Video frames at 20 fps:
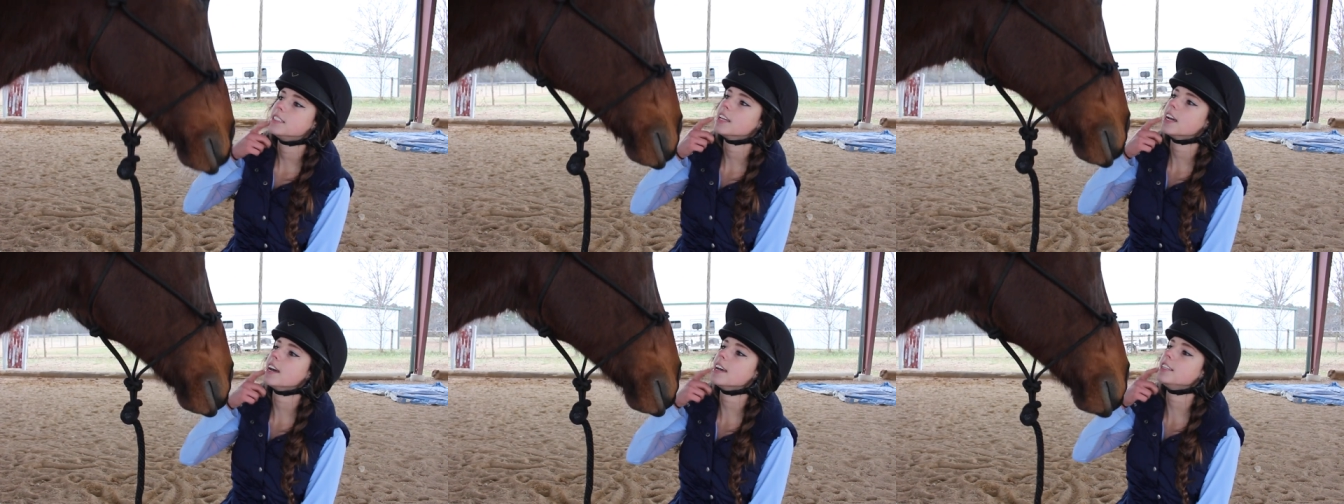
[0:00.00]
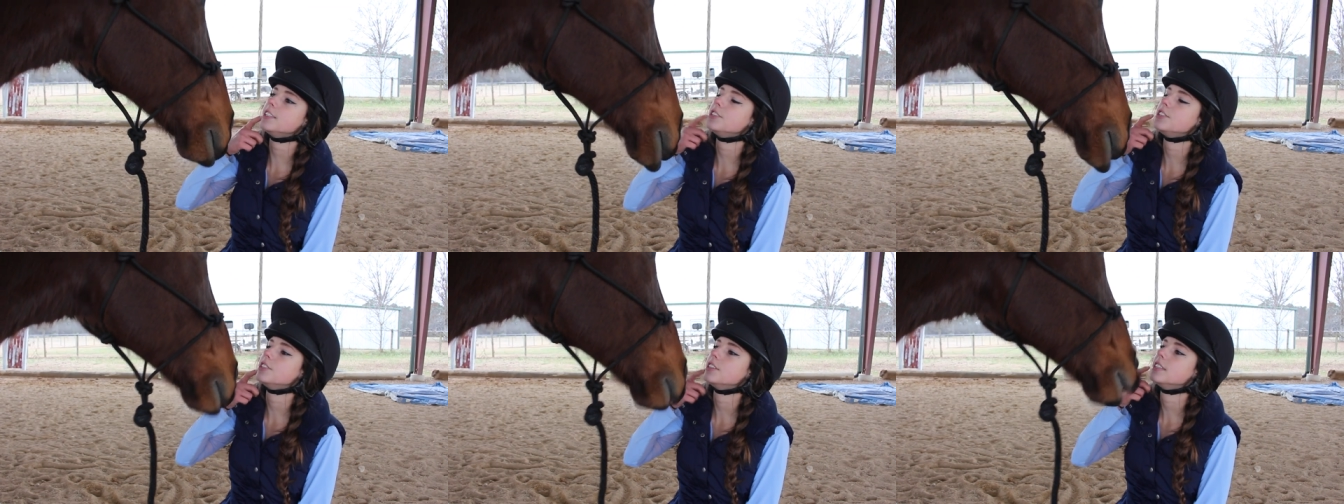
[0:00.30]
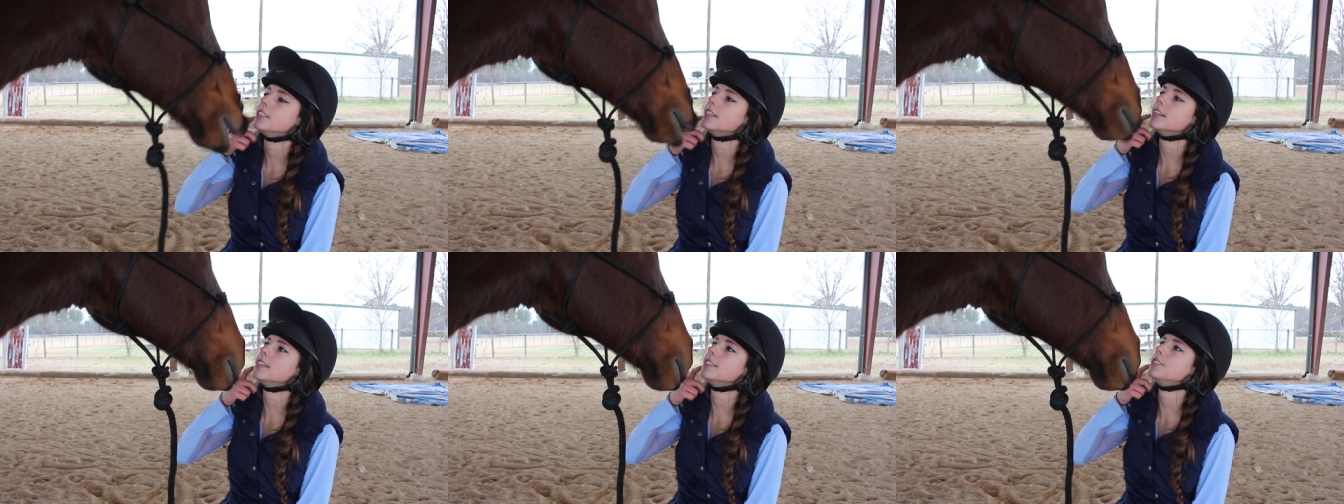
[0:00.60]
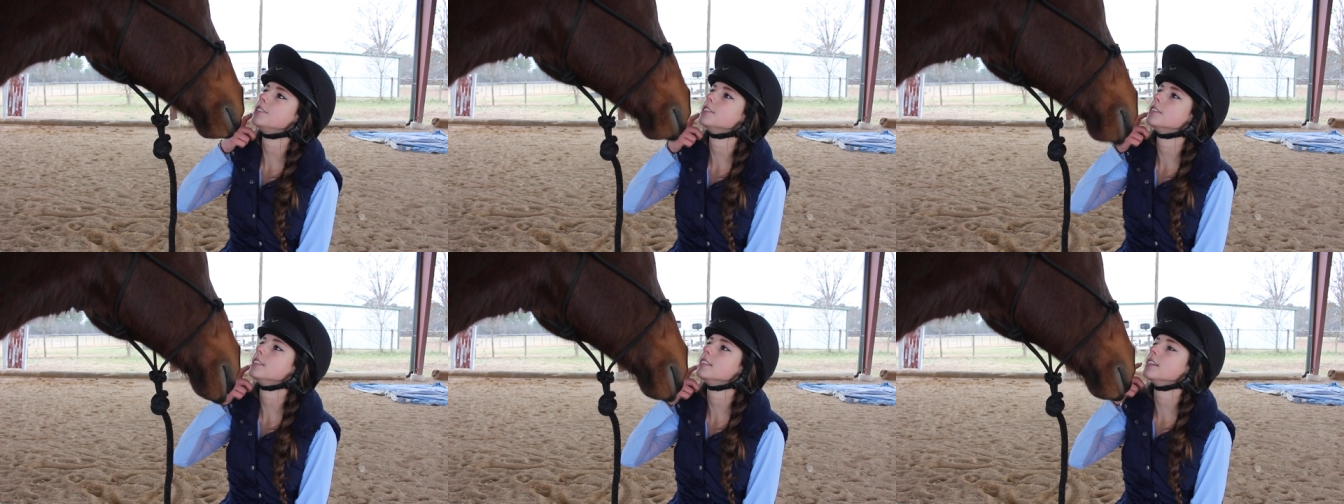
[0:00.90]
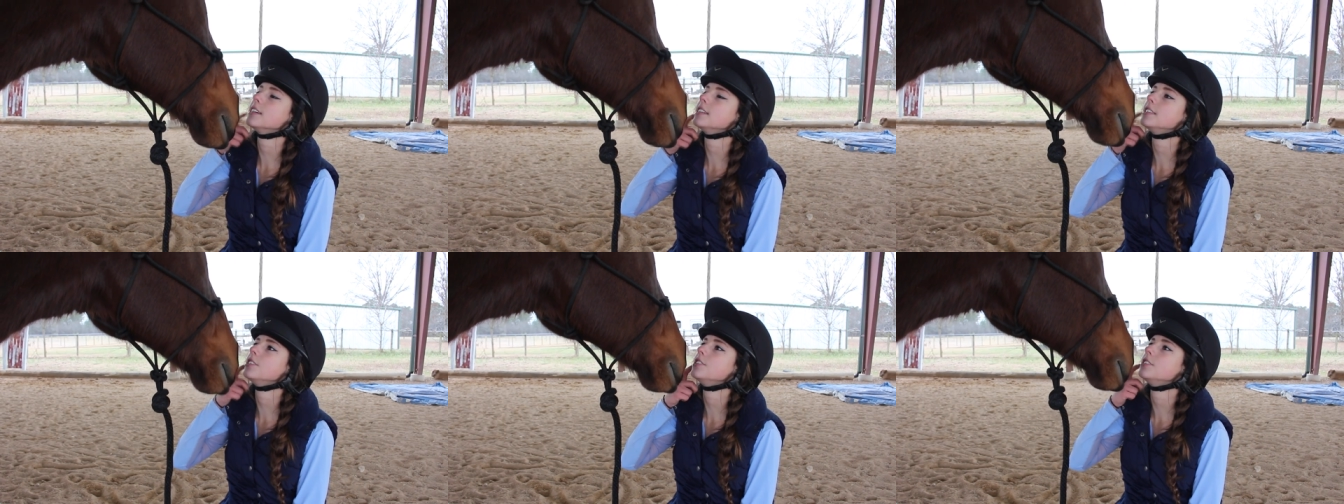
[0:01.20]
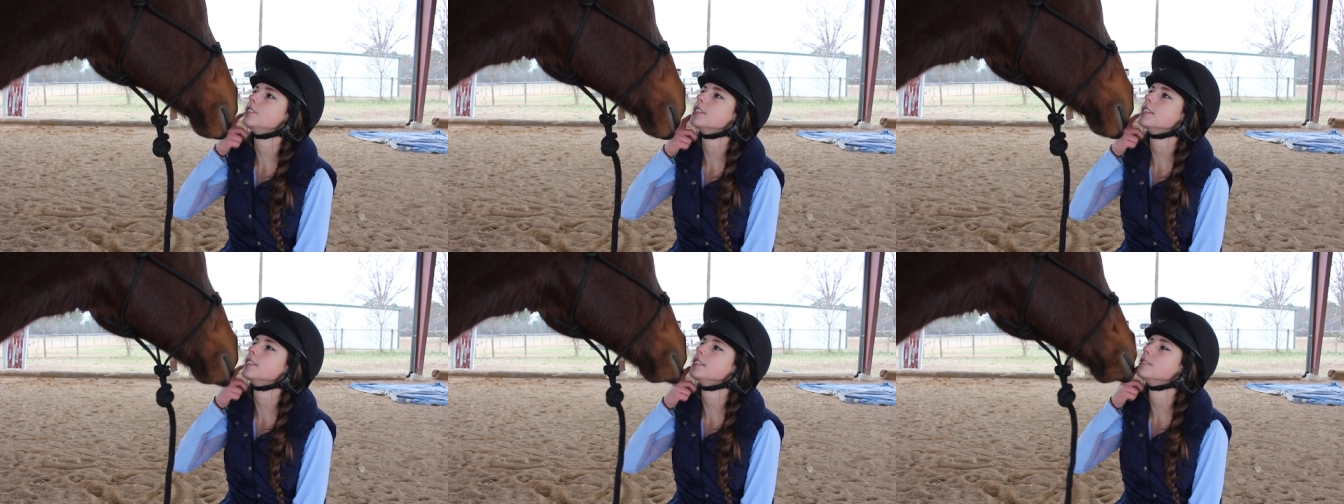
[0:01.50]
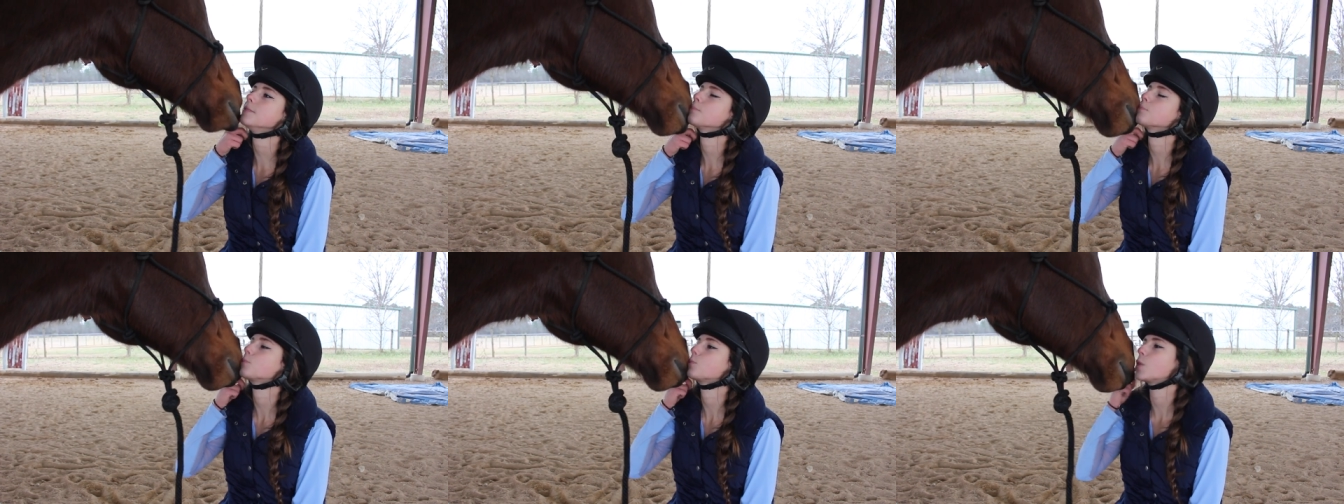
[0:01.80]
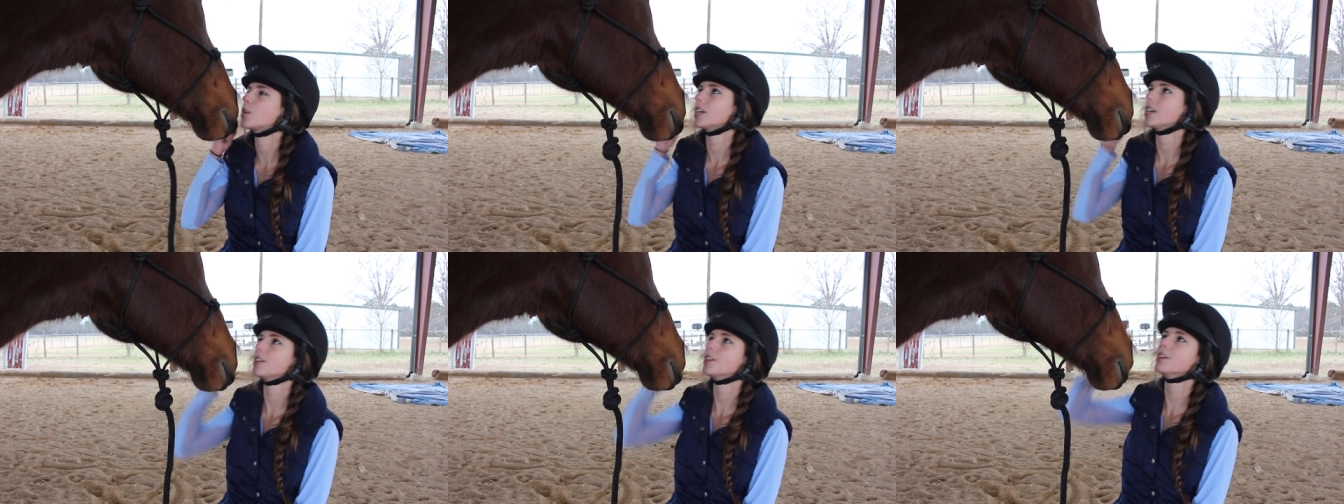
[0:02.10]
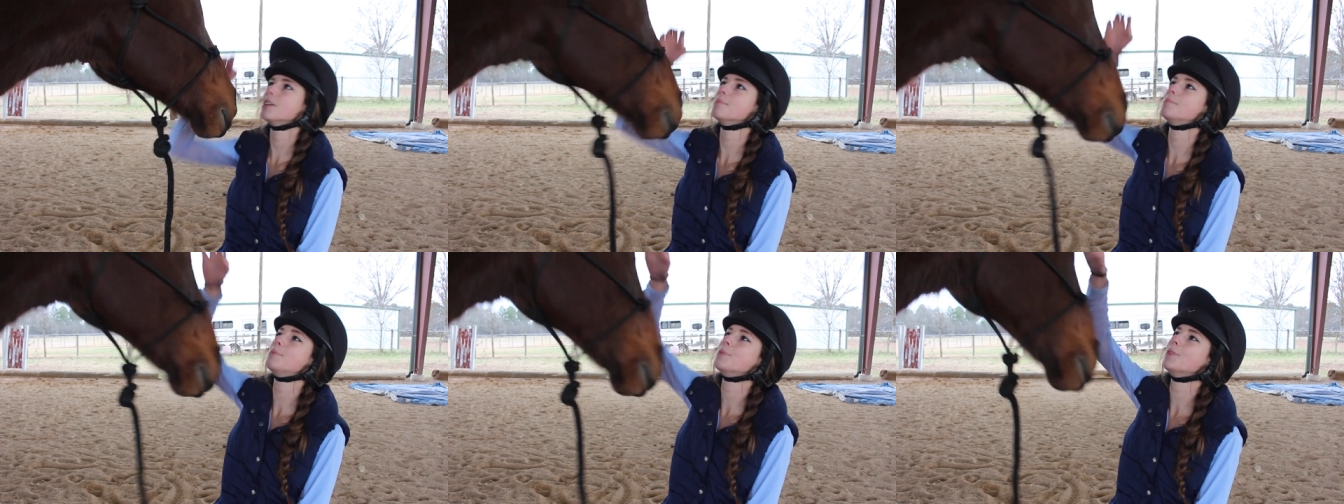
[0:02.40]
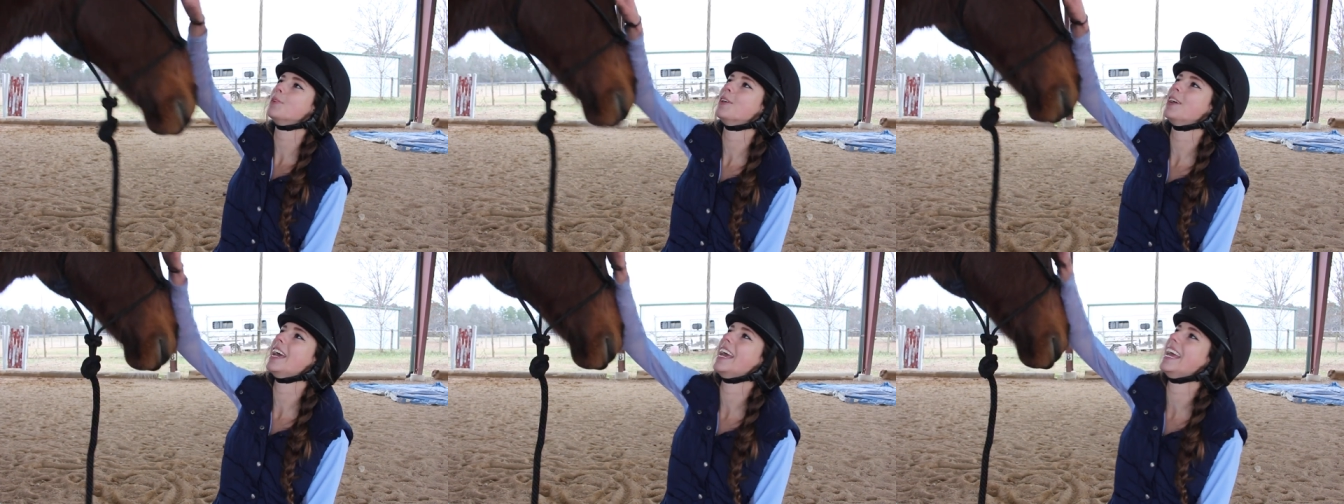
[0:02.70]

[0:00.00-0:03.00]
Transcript: touch, touch, touch, touch. Good boy.